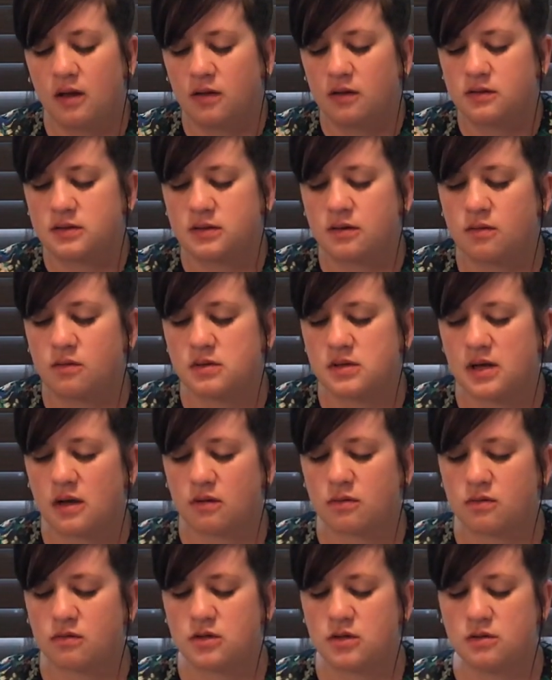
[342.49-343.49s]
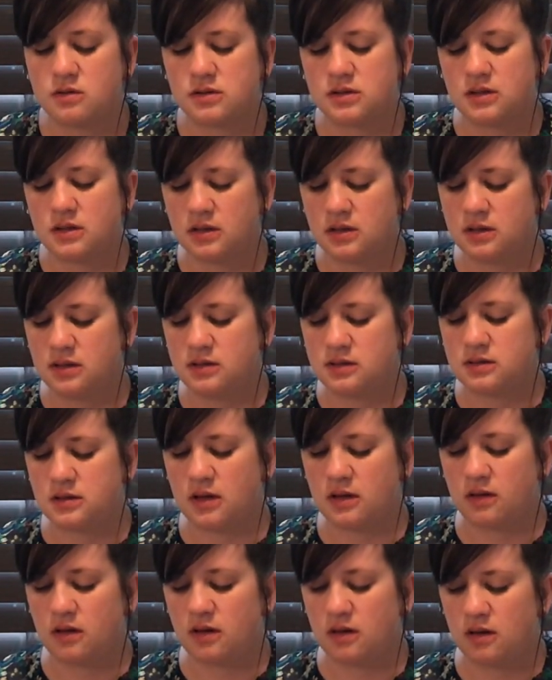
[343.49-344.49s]
sewn down 2 sides
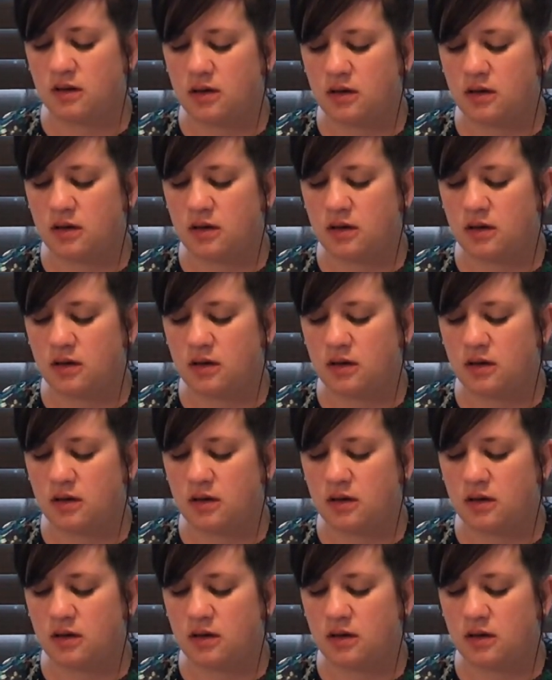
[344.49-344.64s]
and then